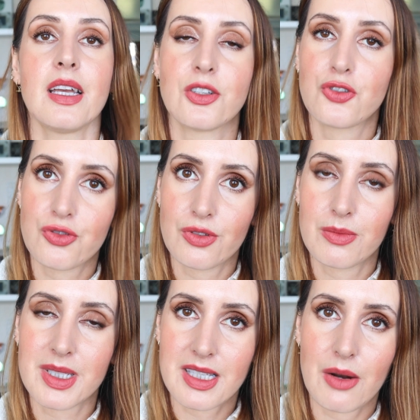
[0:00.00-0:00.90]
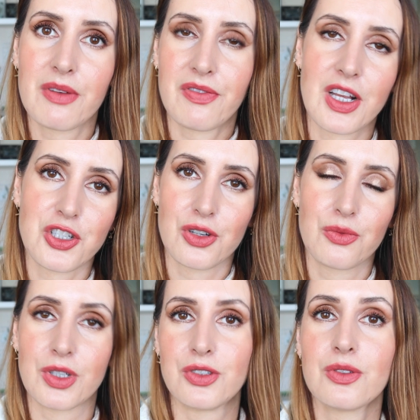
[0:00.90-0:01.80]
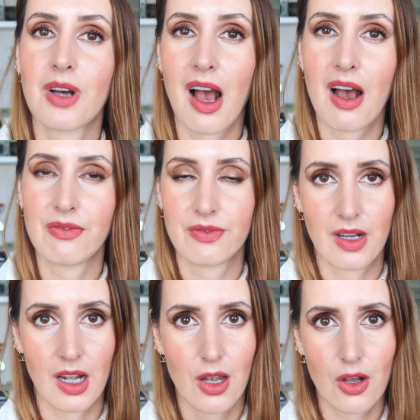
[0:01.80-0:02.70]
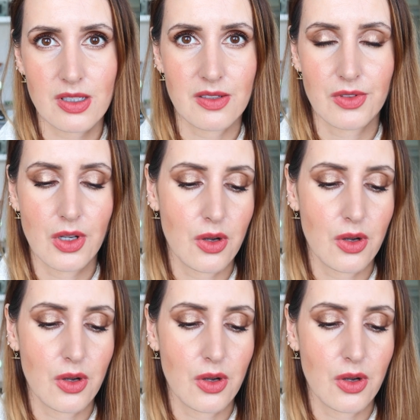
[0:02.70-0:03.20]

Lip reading: In true Mancera fashion, we do have lots of